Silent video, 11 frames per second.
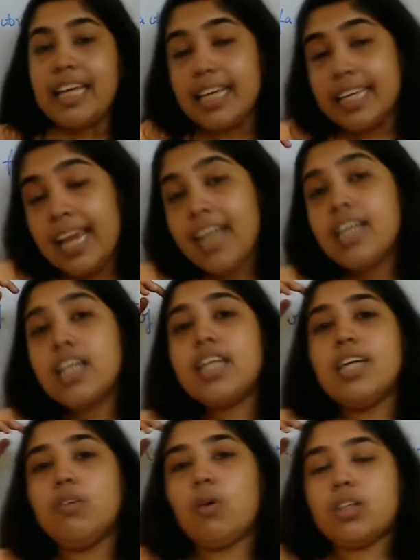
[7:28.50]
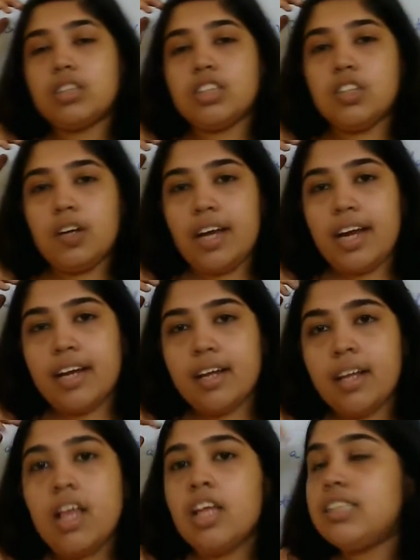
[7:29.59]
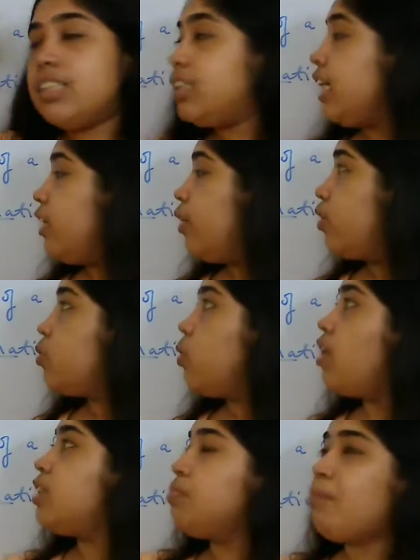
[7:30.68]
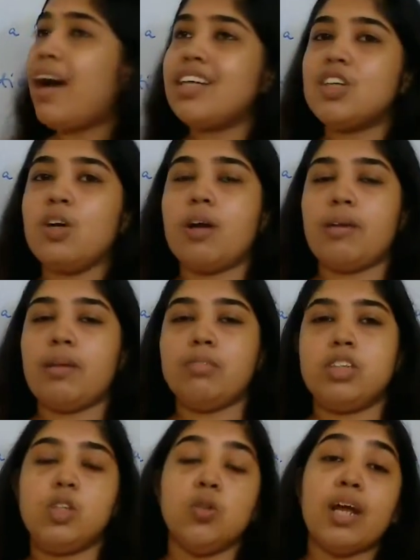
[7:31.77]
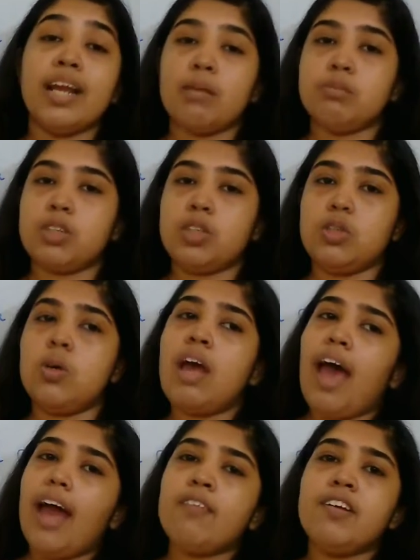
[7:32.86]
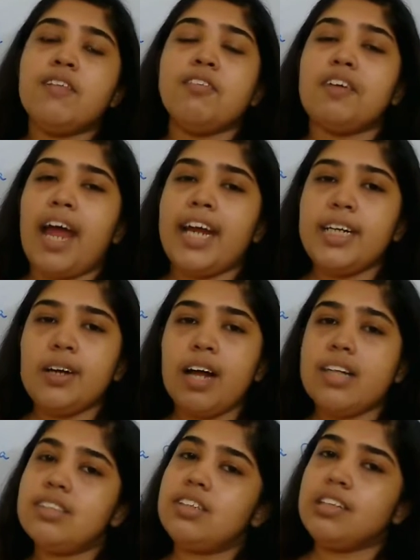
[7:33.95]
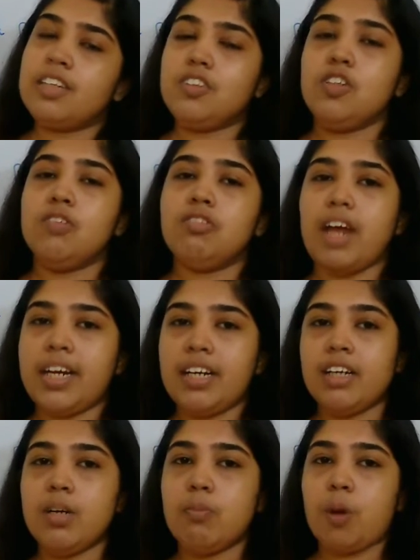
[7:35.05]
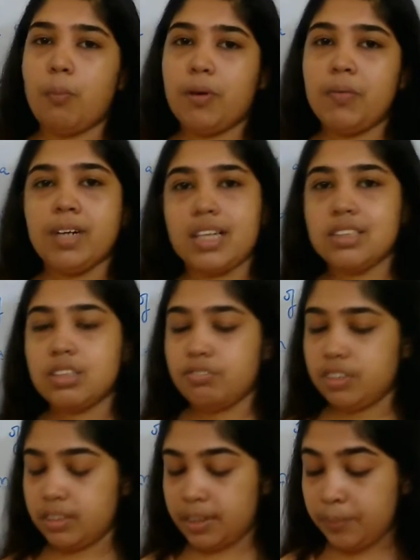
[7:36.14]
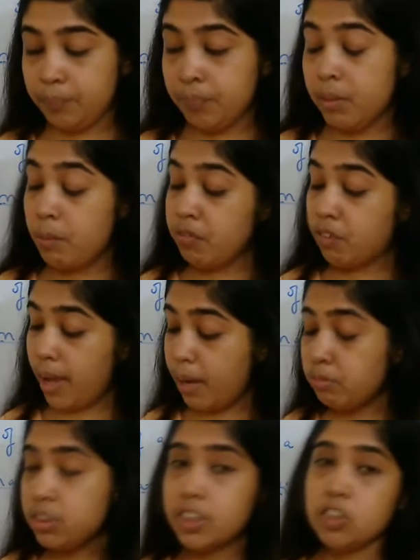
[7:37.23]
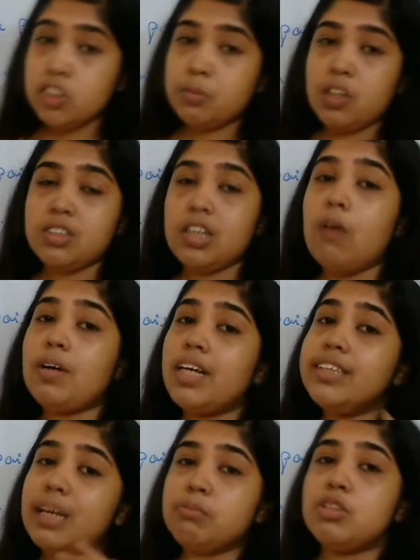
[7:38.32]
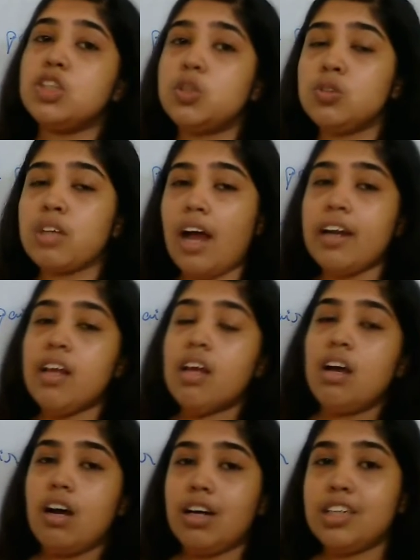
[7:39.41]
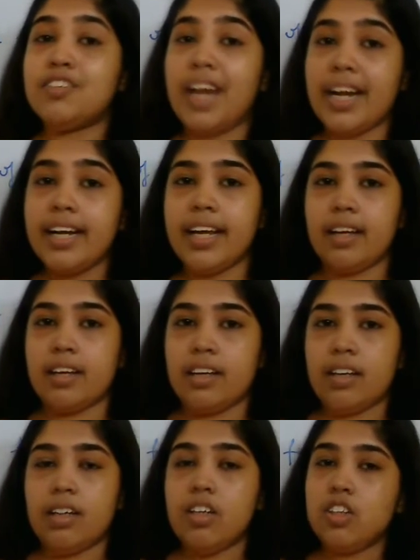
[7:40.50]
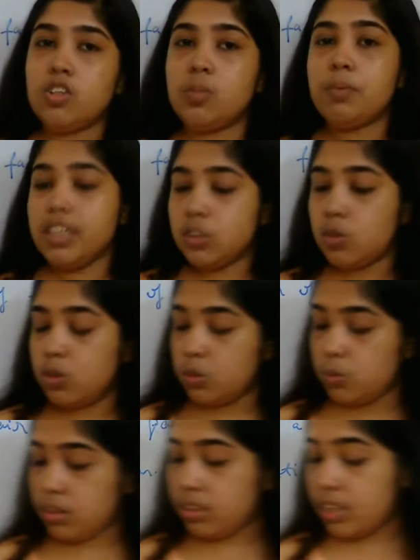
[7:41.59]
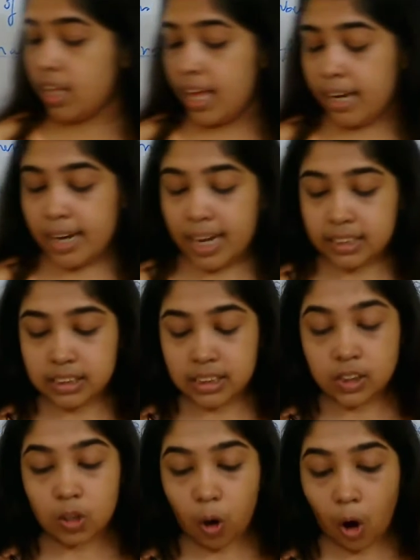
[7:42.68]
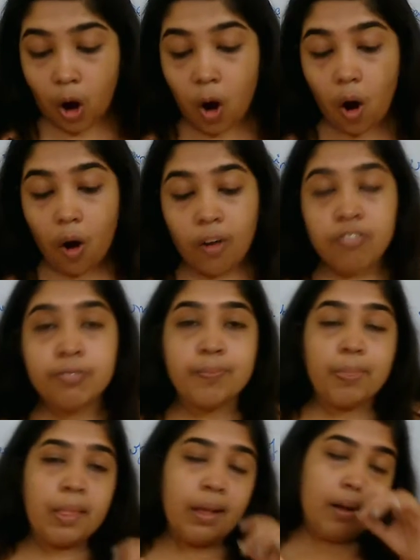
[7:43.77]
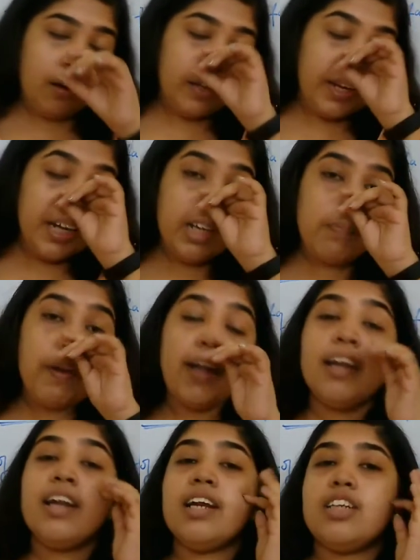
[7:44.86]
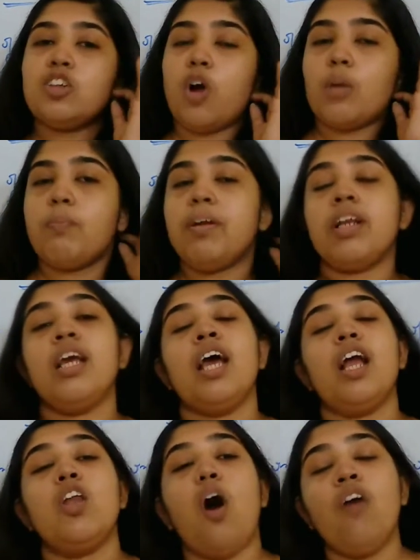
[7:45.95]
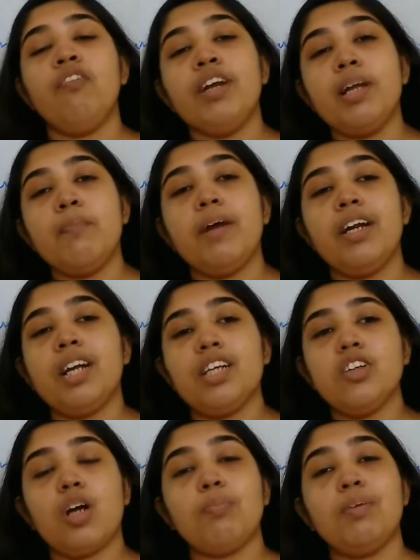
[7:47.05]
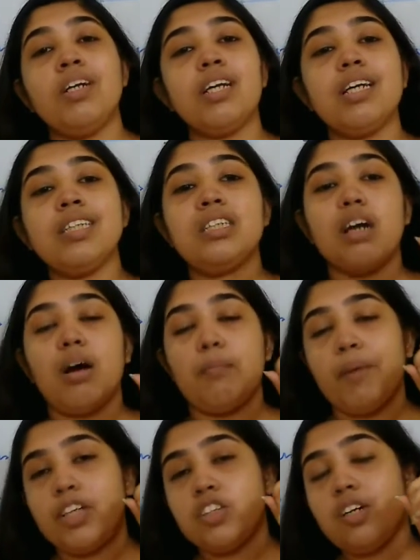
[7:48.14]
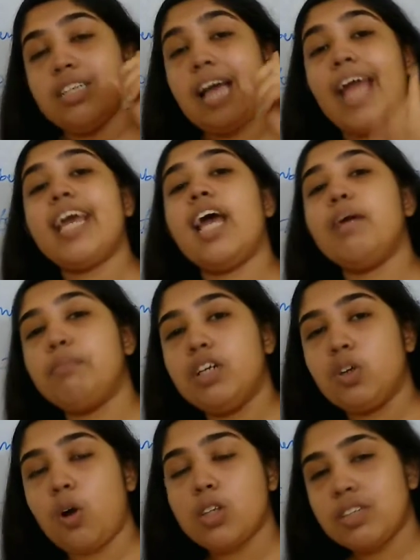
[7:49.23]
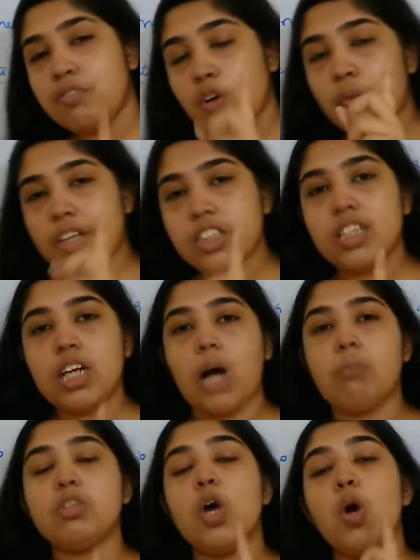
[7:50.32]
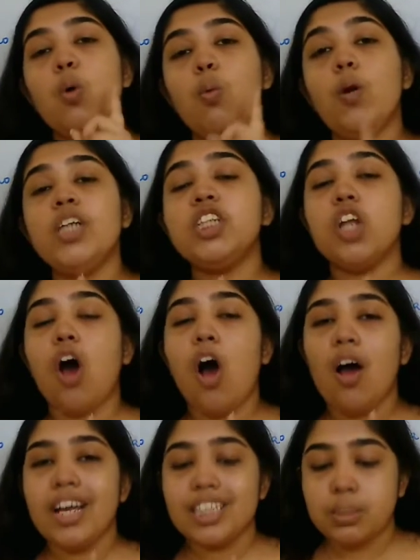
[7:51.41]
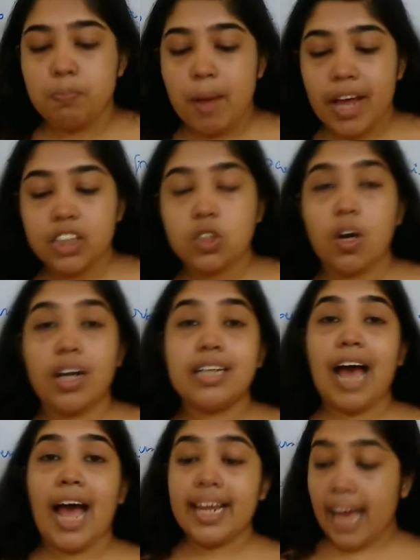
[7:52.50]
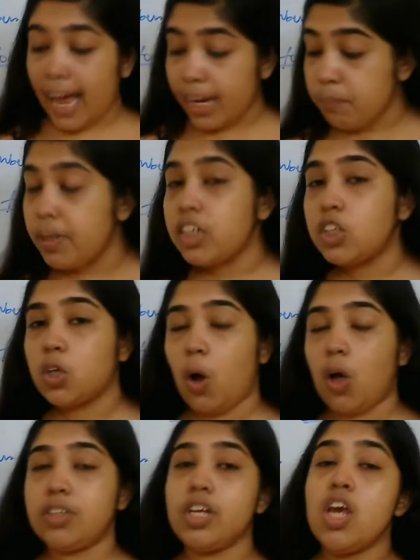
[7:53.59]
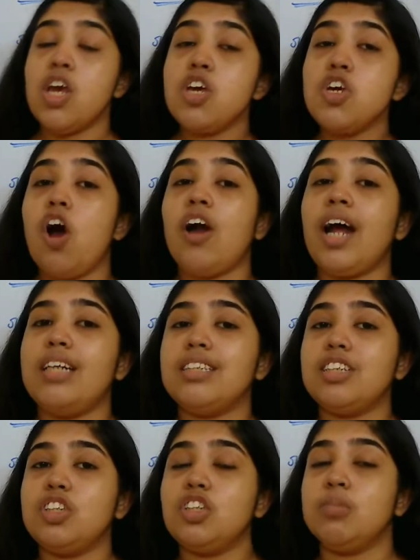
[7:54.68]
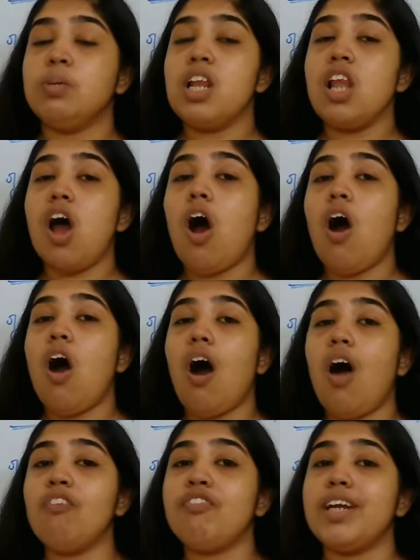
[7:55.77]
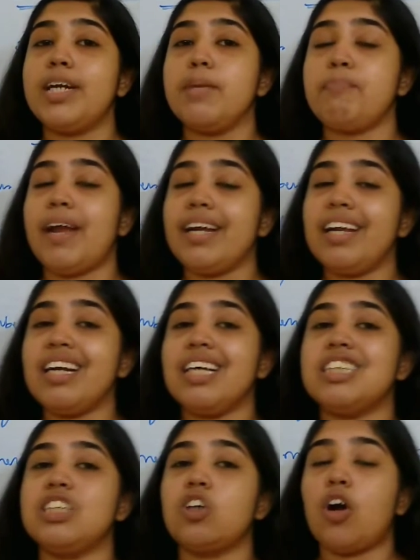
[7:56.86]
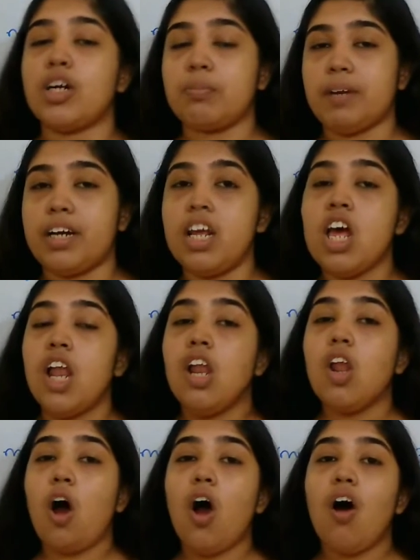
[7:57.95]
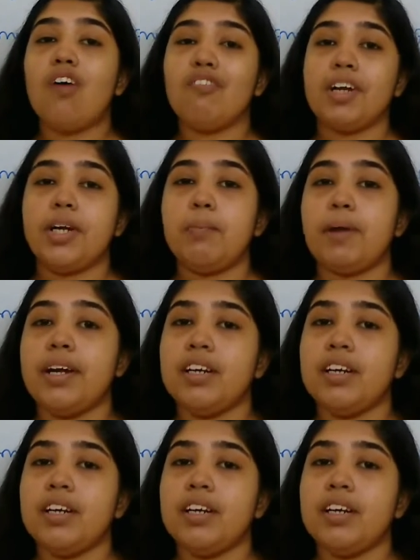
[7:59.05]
get the keywords in your head. See those words, mark your MCQ in MCQ. And when you have to write your answer, then you have to write it in a proper way, that's different thing. But for MCQs, because nowadays MCQs are trending, so please go through this. Next is law of independent assortment. Law of independent assortment is based on dihybrid cross. If a question comes, which law is based on dihybrid cross, your answer should be law of independent assortment. Law of independent